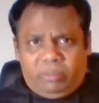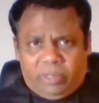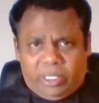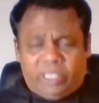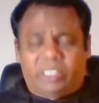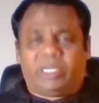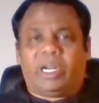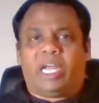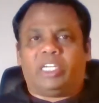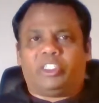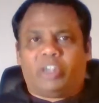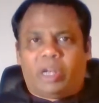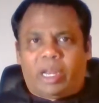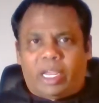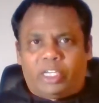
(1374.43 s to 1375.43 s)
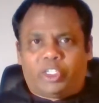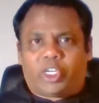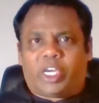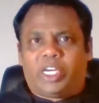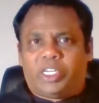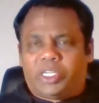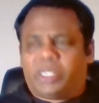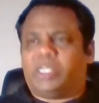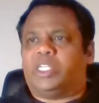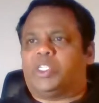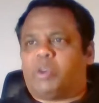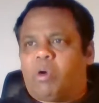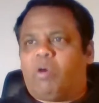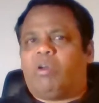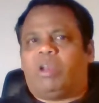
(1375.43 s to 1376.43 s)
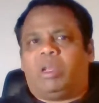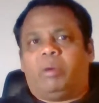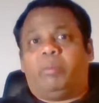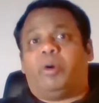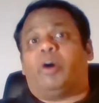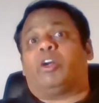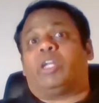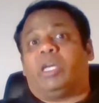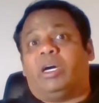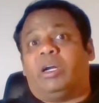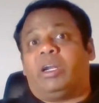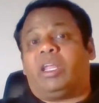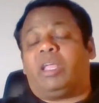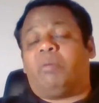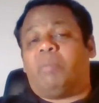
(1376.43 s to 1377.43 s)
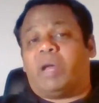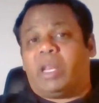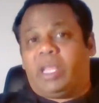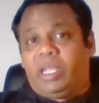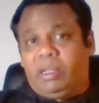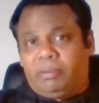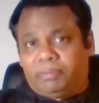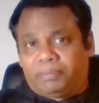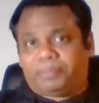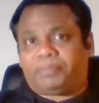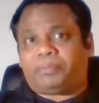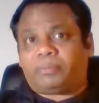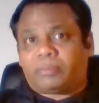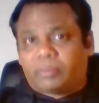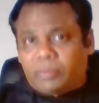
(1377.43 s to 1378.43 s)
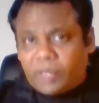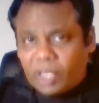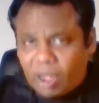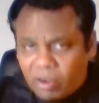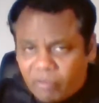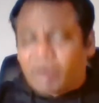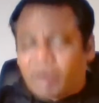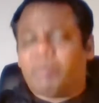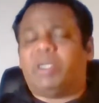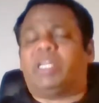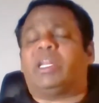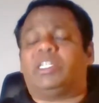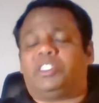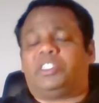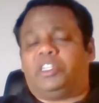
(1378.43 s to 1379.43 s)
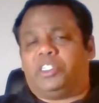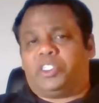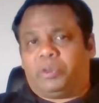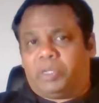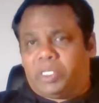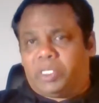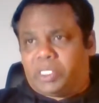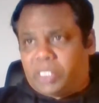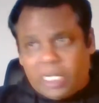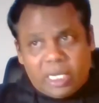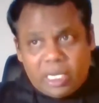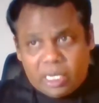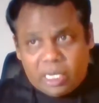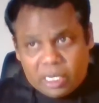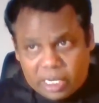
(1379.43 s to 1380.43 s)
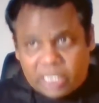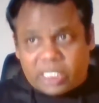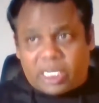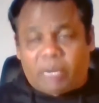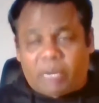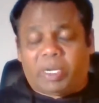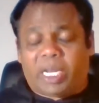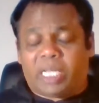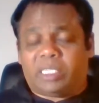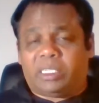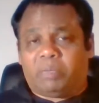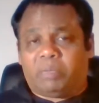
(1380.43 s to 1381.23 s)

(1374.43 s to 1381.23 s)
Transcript: international education is all about earning money from international students. Let's keep it as